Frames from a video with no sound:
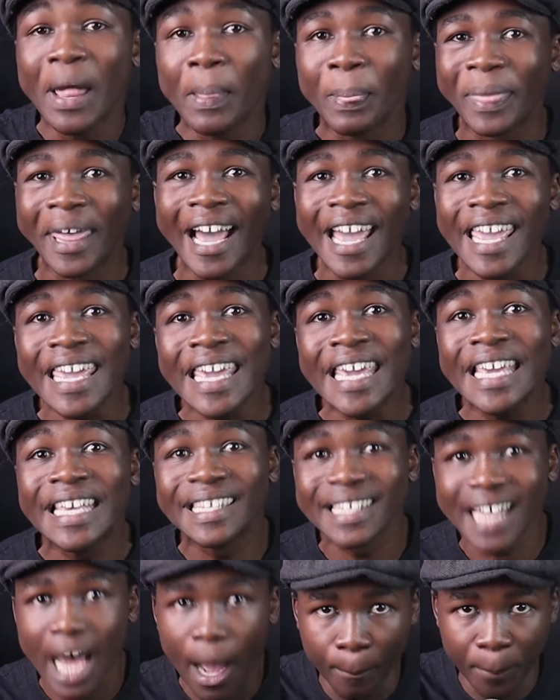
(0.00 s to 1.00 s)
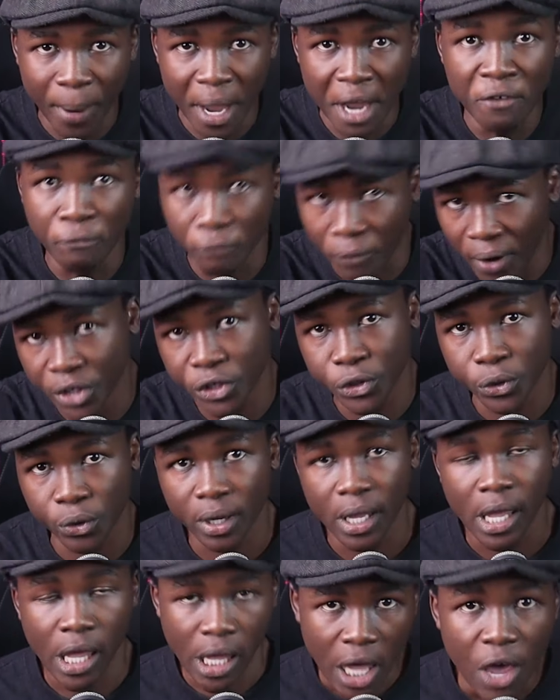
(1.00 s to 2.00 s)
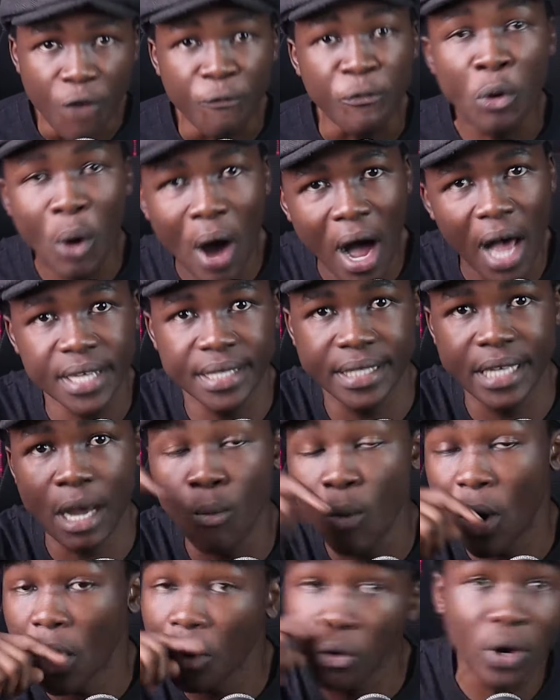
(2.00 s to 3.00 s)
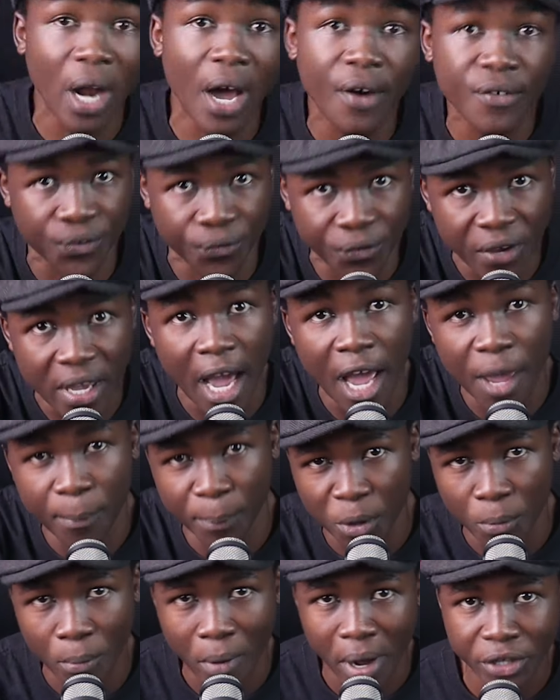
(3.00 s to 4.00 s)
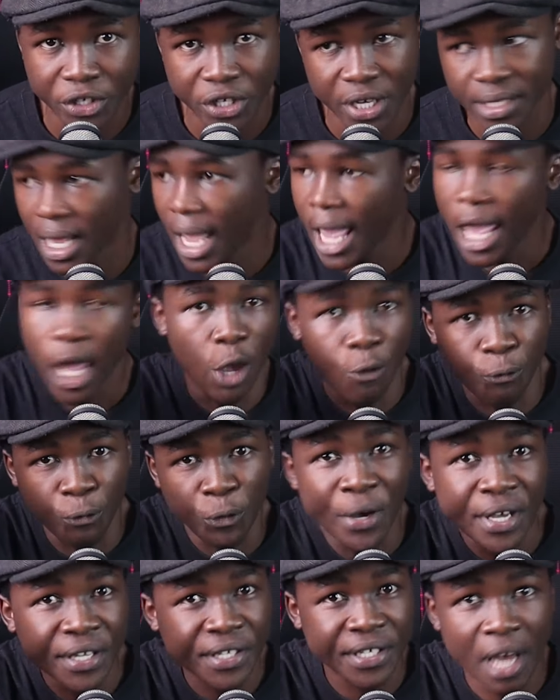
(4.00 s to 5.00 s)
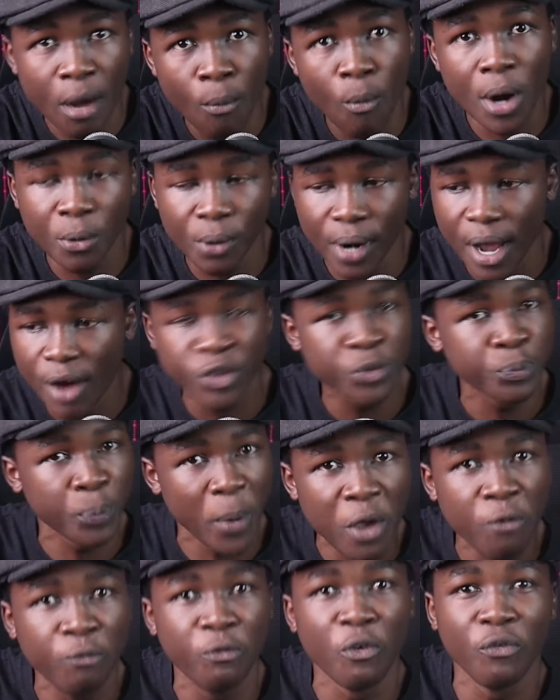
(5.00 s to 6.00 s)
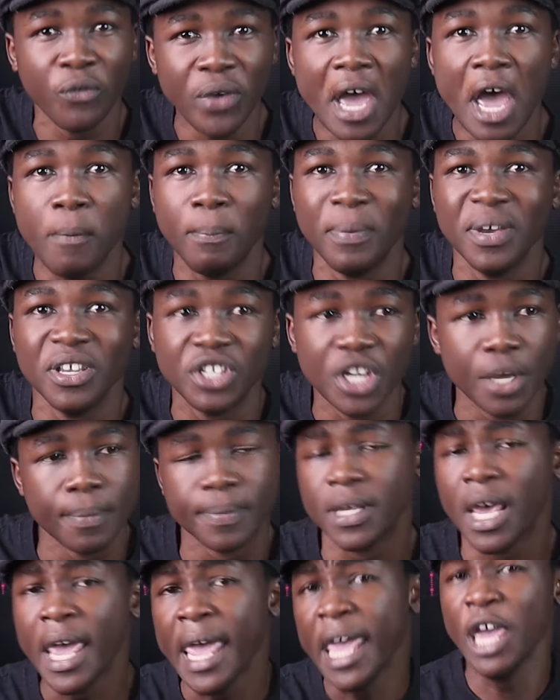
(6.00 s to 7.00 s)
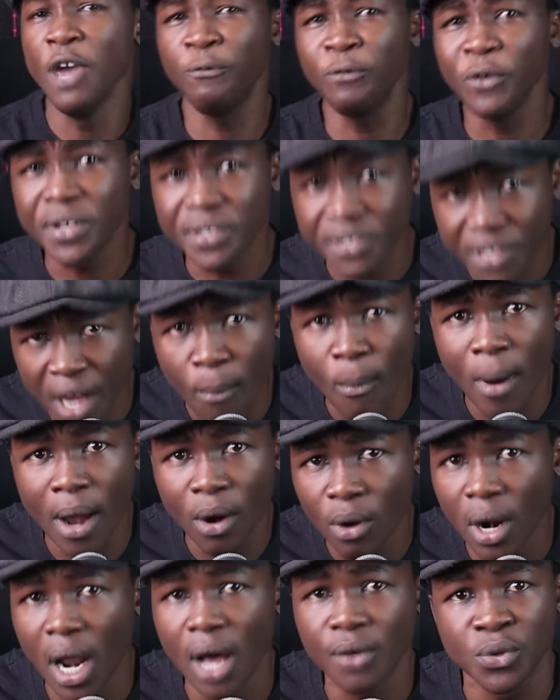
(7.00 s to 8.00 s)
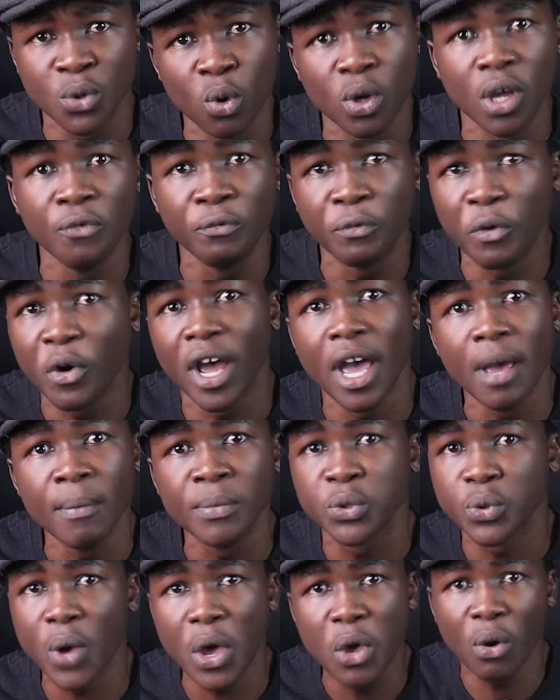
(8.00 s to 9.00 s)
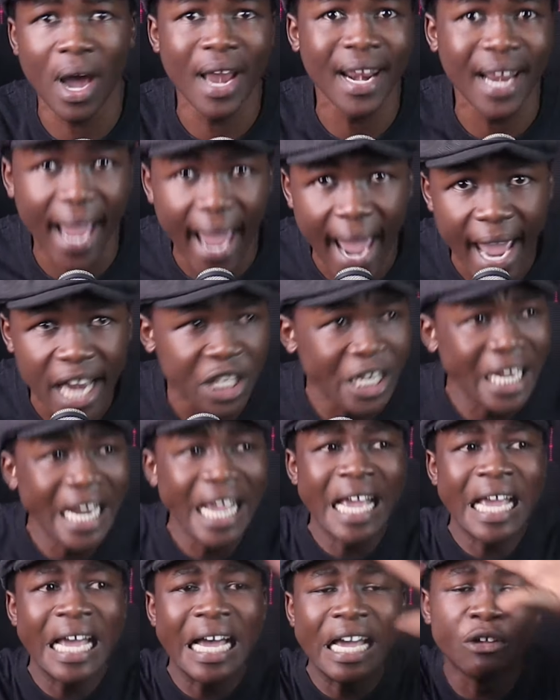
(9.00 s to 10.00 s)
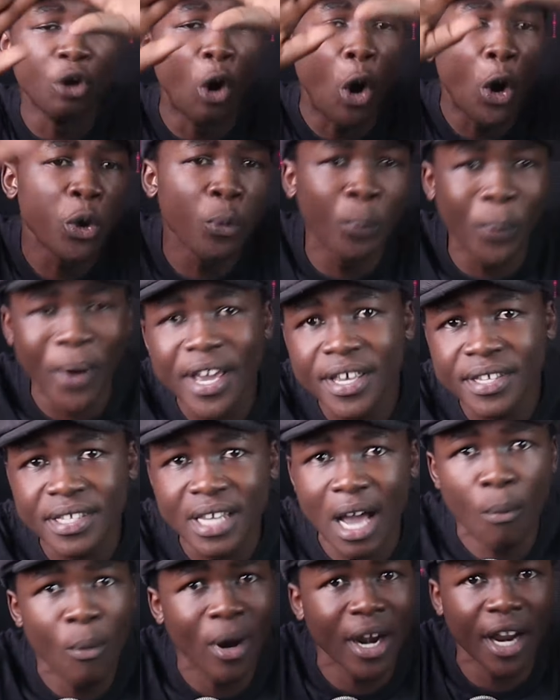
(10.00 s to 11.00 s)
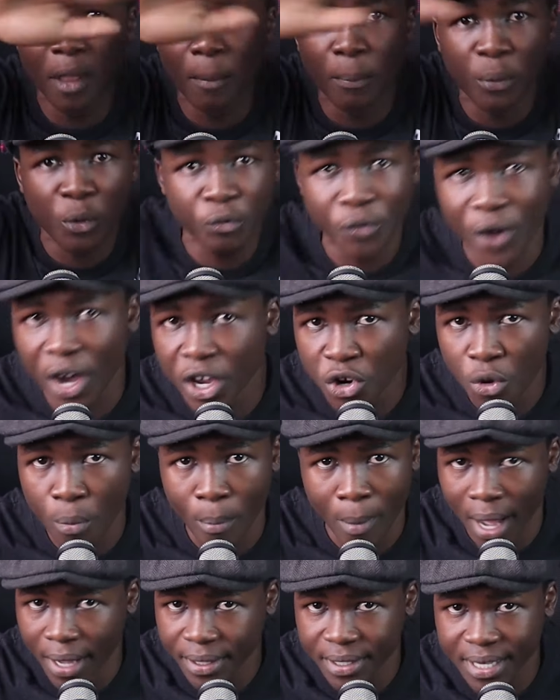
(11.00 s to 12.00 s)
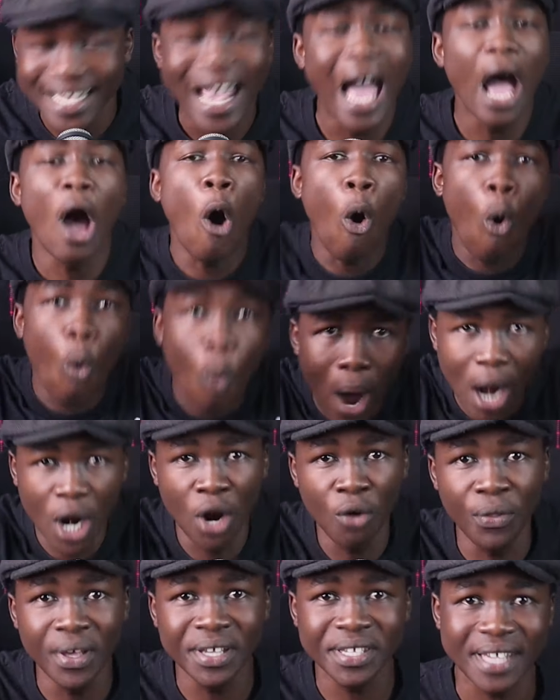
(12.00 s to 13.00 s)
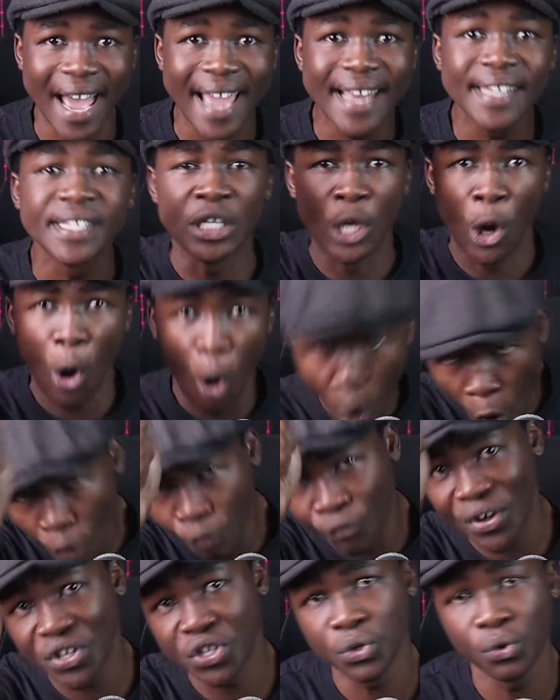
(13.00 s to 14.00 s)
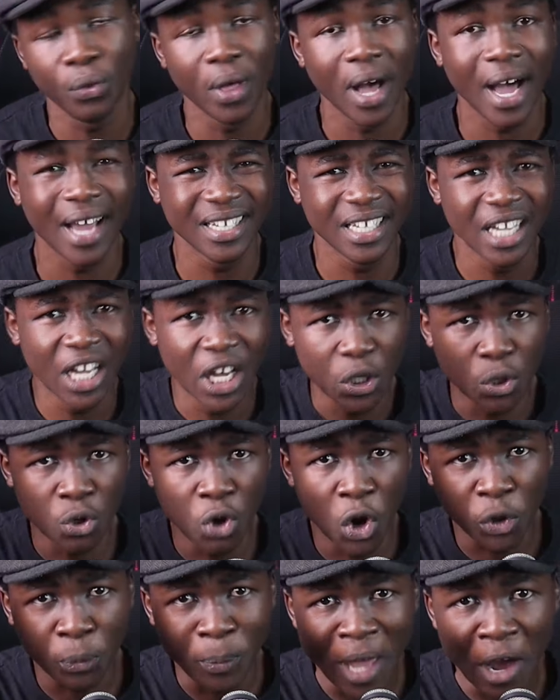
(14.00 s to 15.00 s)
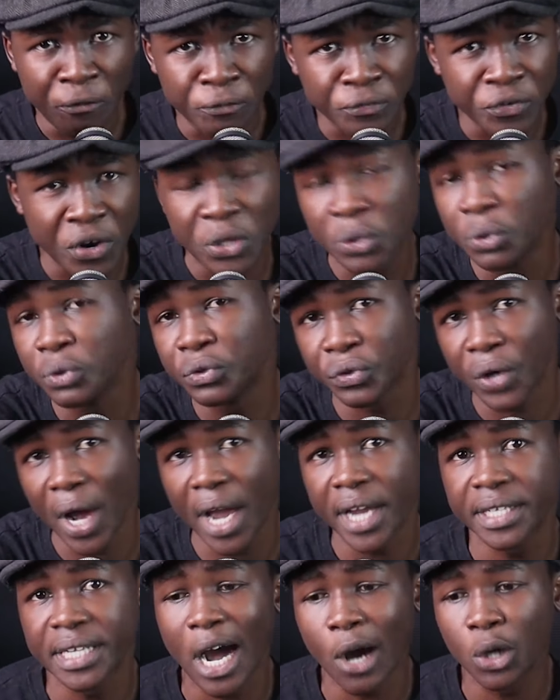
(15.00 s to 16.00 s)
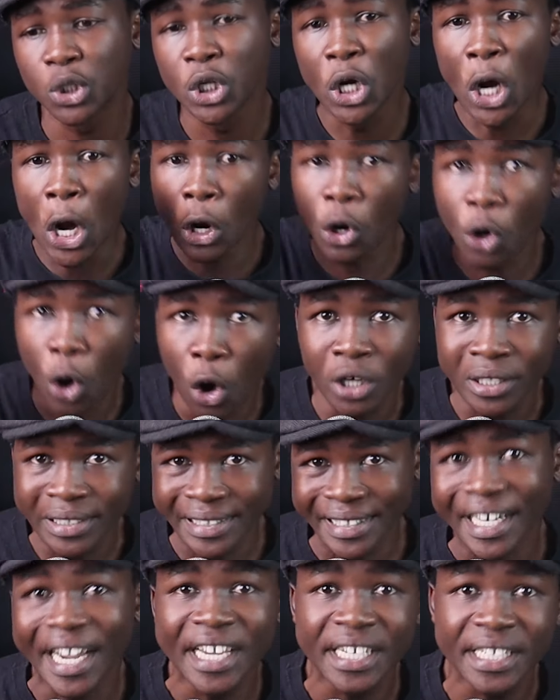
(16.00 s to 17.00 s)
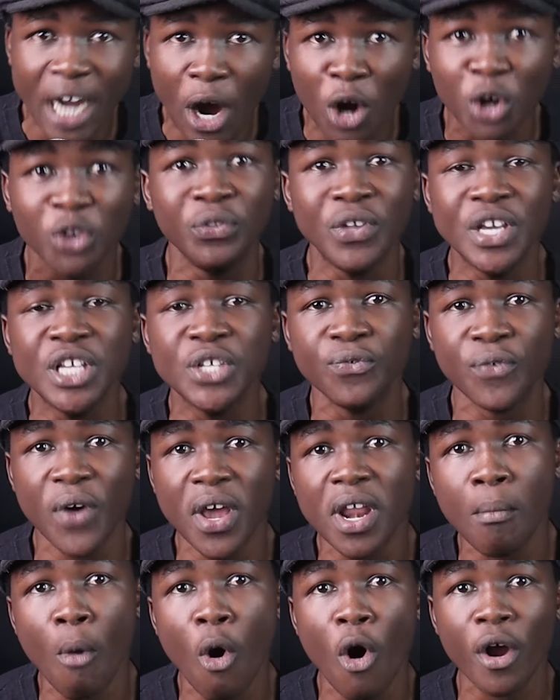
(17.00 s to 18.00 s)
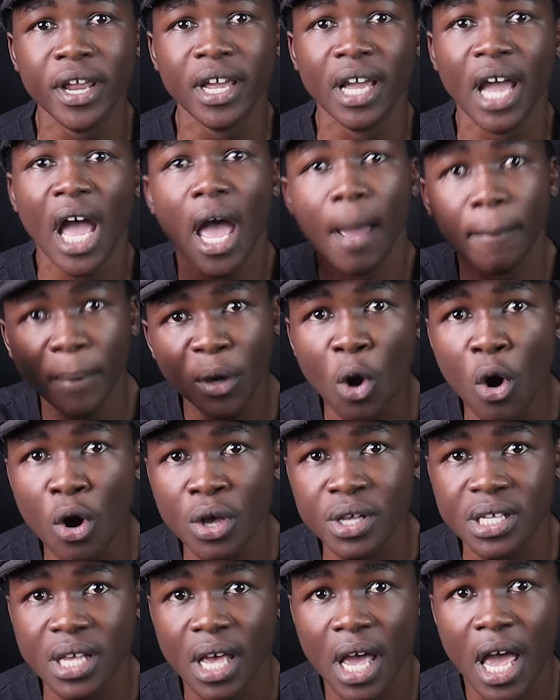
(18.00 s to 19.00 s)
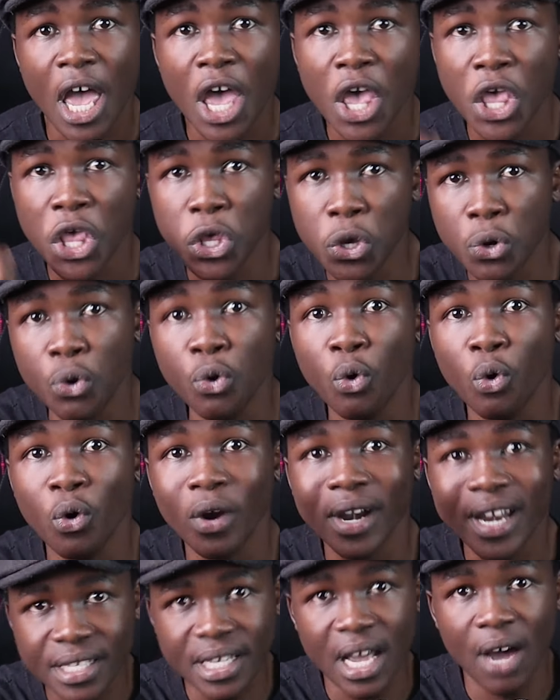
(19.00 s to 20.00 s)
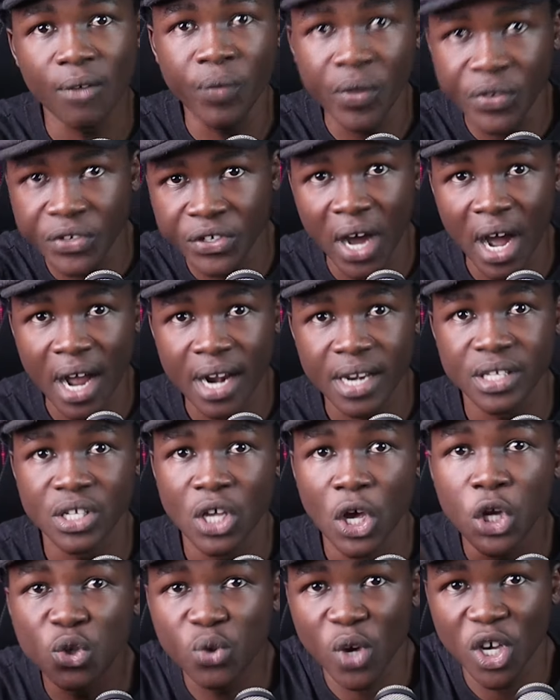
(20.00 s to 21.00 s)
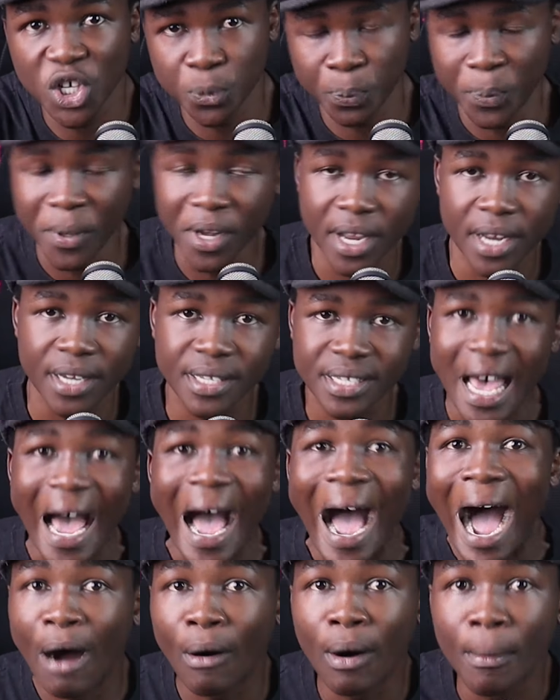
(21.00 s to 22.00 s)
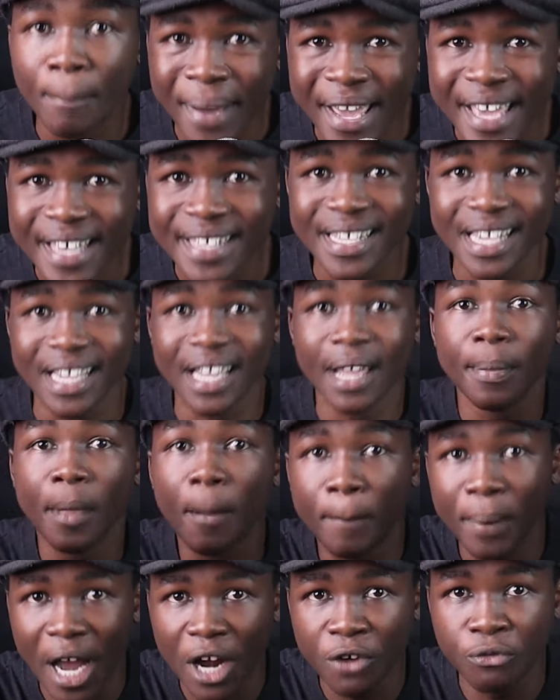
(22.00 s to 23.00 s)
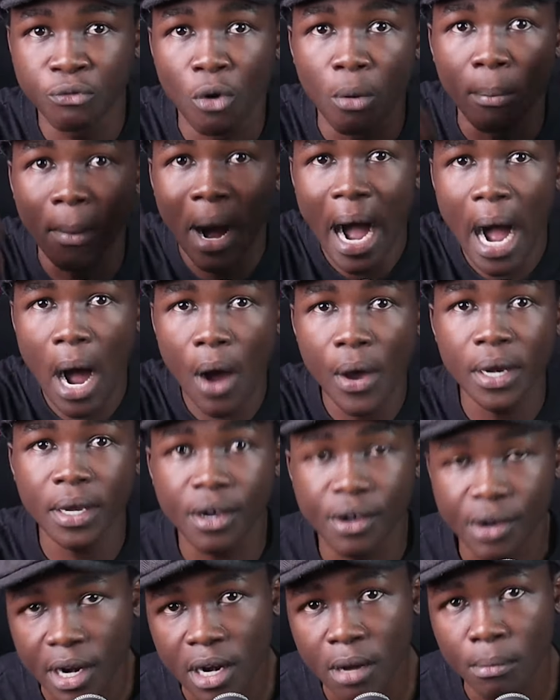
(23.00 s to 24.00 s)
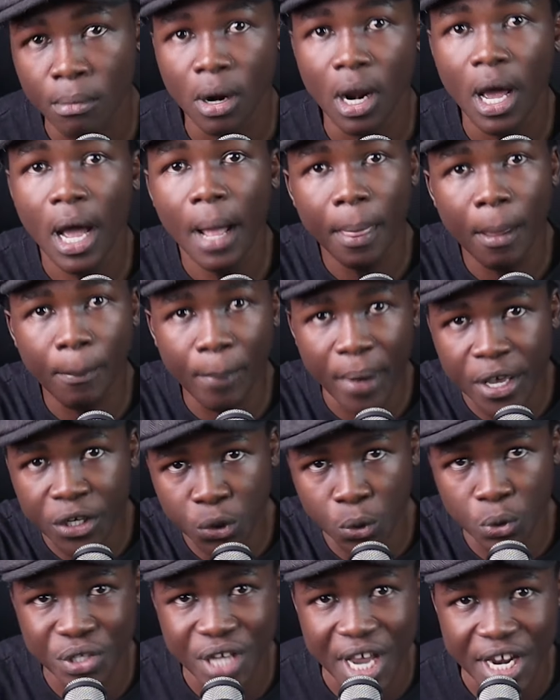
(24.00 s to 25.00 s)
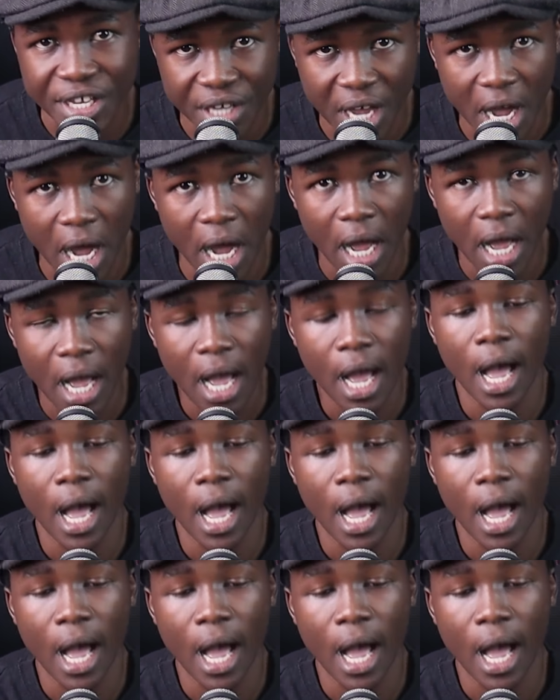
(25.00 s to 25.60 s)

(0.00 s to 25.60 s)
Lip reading: There is a paid version. If you are someone who loves VIP matches, if you are someone who loves paying for VIP tips, if you are someone who loves looking for games where you can get, you know, you pay someone and they provide you matches, one of the sites offers you that. Do not be afraid to try it out. Go try it out this very morning, because you deserve the chance to experience how amazing the platform, how incredible the best two sites are.